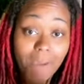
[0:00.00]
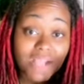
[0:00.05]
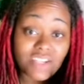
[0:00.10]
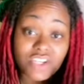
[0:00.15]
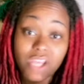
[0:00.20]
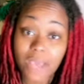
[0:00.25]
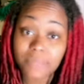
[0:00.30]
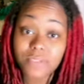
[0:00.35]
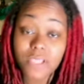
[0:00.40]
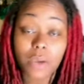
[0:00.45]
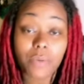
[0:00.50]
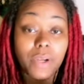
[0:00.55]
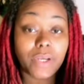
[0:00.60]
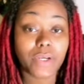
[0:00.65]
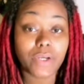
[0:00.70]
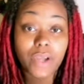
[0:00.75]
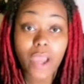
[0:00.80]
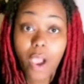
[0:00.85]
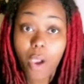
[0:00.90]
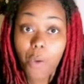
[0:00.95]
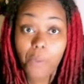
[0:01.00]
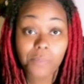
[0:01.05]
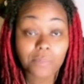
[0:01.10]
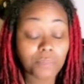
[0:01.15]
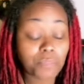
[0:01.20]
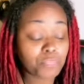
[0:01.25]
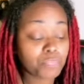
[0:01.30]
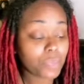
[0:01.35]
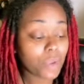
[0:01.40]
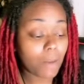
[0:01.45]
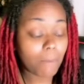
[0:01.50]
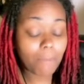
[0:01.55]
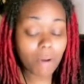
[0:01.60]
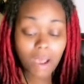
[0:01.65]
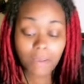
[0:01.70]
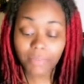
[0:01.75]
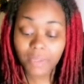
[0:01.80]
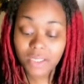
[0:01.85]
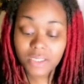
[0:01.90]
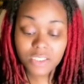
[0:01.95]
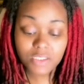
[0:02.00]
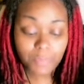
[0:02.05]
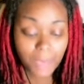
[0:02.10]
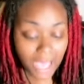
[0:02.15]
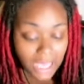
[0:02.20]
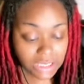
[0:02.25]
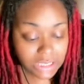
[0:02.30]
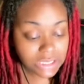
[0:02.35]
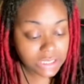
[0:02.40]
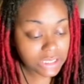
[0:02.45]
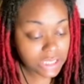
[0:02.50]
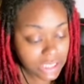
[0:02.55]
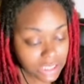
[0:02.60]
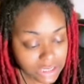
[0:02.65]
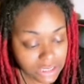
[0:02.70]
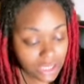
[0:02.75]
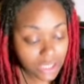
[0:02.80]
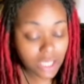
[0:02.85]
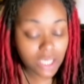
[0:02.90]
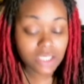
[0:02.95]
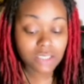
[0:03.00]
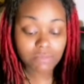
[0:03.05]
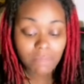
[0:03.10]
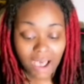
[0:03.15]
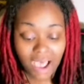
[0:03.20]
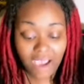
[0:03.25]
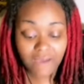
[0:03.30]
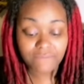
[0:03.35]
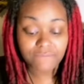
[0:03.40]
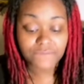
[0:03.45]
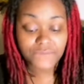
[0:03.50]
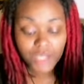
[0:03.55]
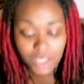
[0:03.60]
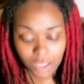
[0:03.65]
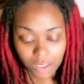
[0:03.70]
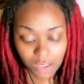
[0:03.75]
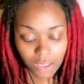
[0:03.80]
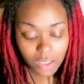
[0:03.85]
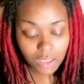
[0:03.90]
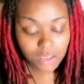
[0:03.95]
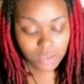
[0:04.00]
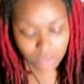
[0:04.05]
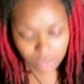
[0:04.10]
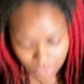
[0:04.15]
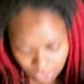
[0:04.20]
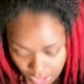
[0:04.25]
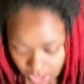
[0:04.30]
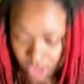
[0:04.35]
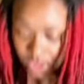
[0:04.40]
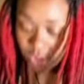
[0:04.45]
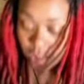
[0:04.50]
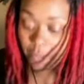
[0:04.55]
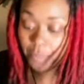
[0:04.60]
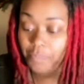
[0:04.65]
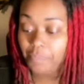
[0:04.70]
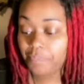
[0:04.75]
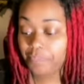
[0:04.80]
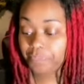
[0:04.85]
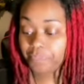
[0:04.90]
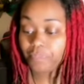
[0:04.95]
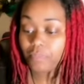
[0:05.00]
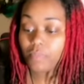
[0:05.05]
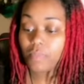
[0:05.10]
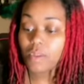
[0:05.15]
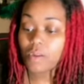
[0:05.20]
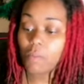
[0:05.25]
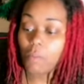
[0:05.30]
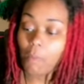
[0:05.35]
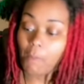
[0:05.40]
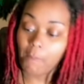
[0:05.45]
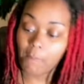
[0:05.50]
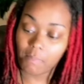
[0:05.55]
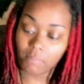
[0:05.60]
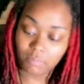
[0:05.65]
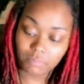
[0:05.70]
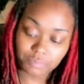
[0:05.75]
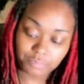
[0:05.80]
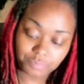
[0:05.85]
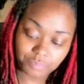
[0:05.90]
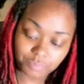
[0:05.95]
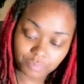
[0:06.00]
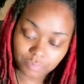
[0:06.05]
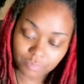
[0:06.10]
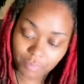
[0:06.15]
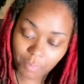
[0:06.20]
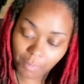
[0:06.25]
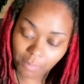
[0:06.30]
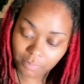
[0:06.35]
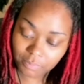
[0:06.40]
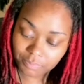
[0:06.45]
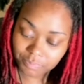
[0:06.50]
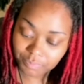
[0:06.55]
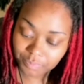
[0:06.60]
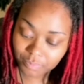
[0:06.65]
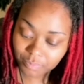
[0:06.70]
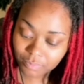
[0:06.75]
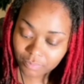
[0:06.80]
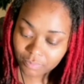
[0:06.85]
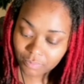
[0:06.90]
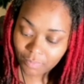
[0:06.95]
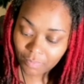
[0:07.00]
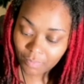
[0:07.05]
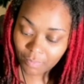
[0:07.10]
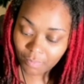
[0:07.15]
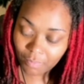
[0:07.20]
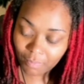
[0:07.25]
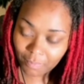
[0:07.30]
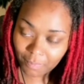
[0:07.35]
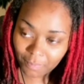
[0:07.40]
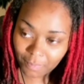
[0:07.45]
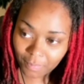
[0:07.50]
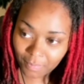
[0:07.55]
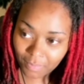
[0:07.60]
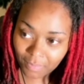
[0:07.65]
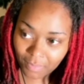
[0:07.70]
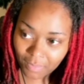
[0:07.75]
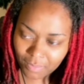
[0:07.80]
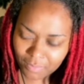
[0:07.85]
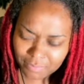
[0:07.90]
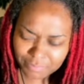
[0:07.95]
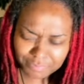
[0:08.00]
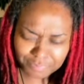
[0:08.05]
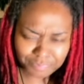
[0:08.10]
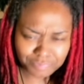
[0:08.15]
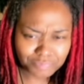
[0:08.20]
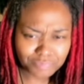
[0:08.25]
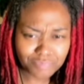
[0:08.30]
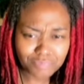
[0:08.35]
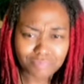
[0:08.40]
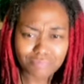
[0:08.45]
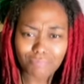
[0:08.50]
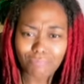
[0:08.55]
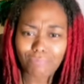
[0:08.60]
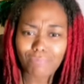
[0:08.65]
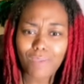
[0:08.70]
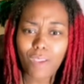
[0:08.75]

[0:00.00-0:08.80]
My chaps already know. Pumpkin spice season is my fucking season. Oh, where you blow over $1,000 over pumpkin stuff? Yeah, we do.